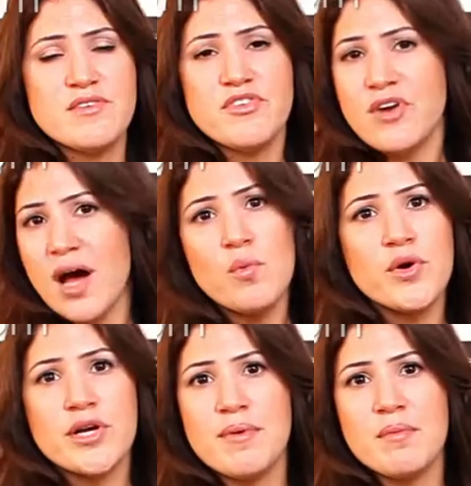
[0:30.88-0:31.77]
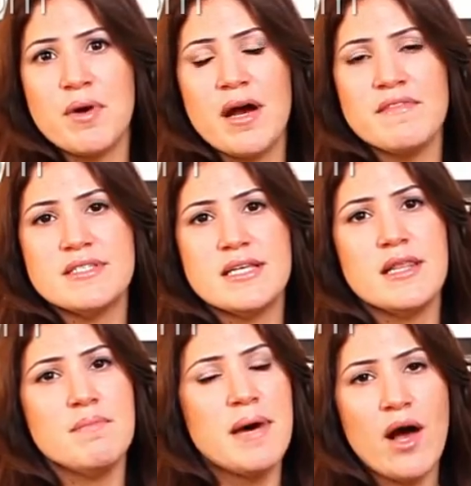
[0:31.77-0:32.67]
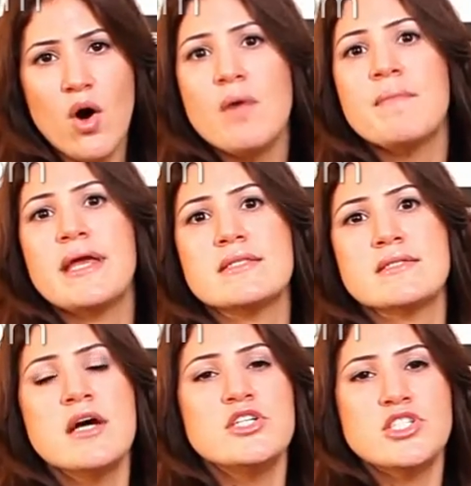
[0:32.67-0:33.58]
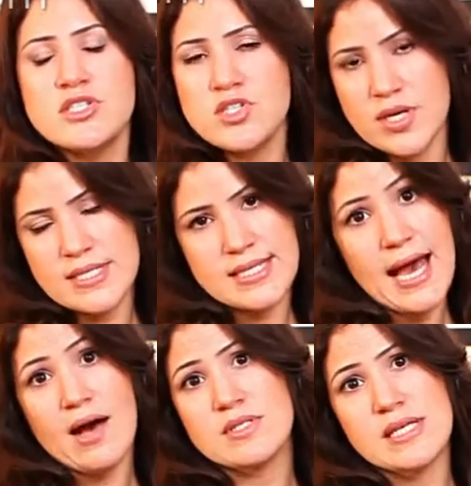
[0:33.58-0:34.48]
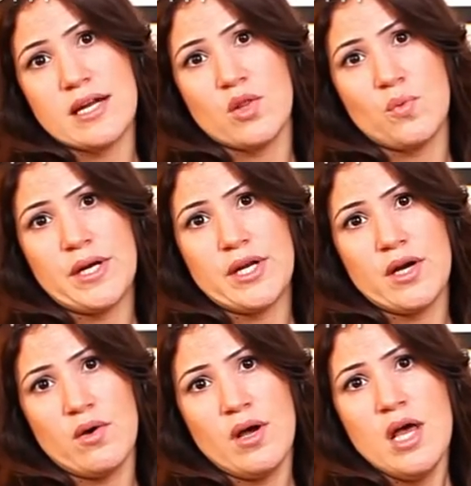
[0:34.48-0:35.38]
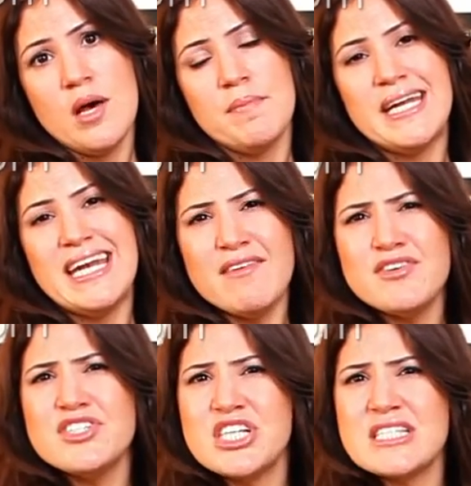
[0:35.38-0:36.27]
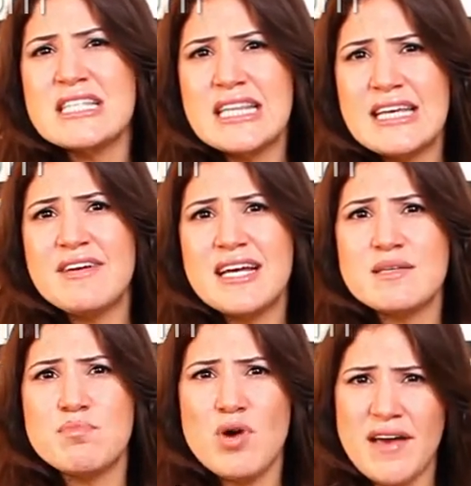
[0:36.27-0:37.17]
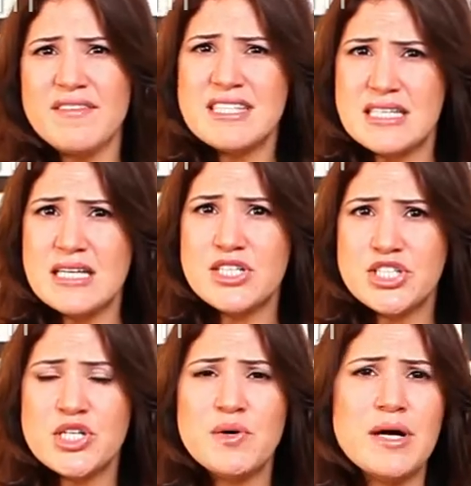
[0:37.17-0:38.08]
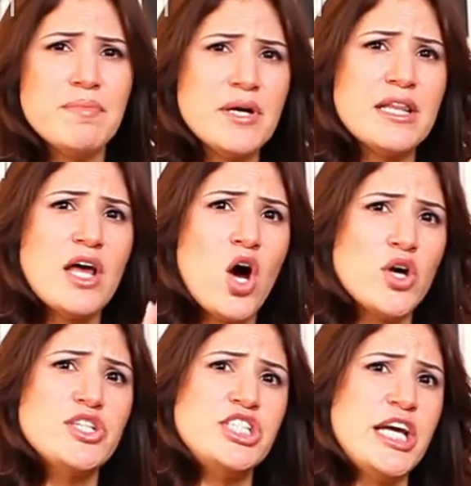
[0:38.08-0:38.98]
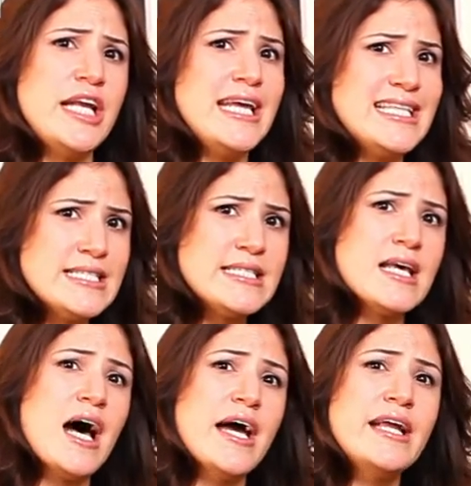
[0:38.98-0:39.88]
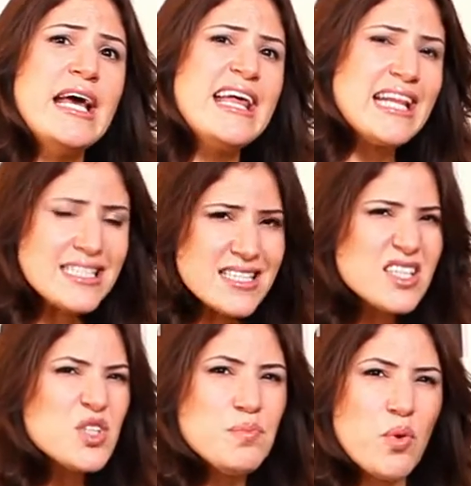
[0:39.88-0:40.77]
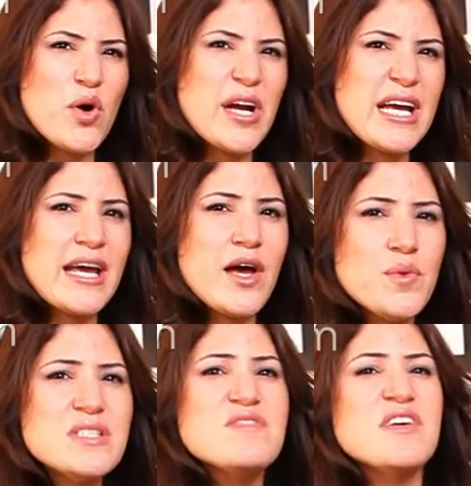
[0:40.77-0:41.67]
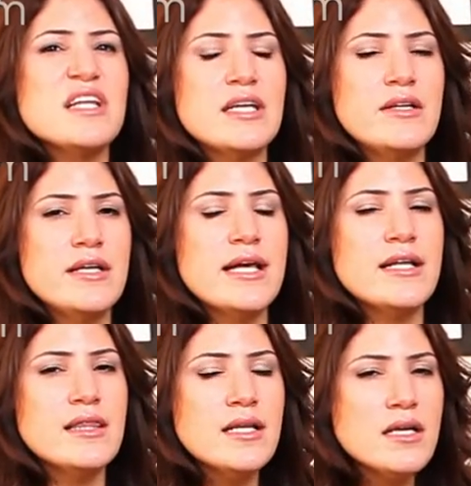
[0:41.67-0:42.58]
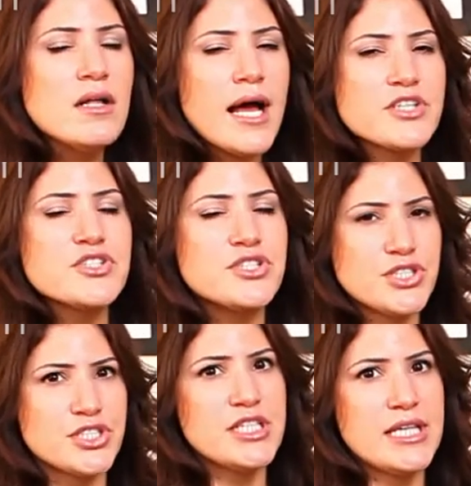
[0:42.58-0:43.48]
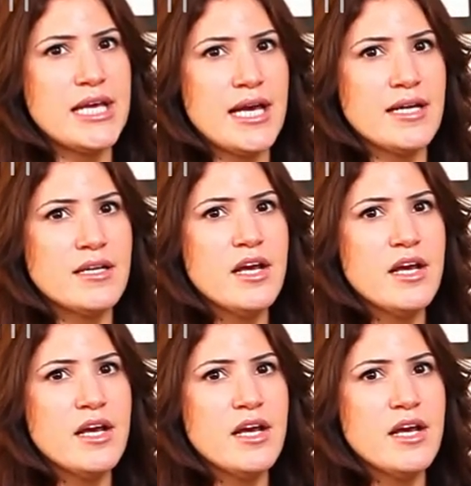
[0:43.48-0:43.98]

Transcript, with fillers: If you're not worried about privacy, then by all means, just address the outside of the window but never just leave it as a privacy issue and put in the hard shade inside. That's a little boring and I always feel like you need that little extra zhuzh at the end.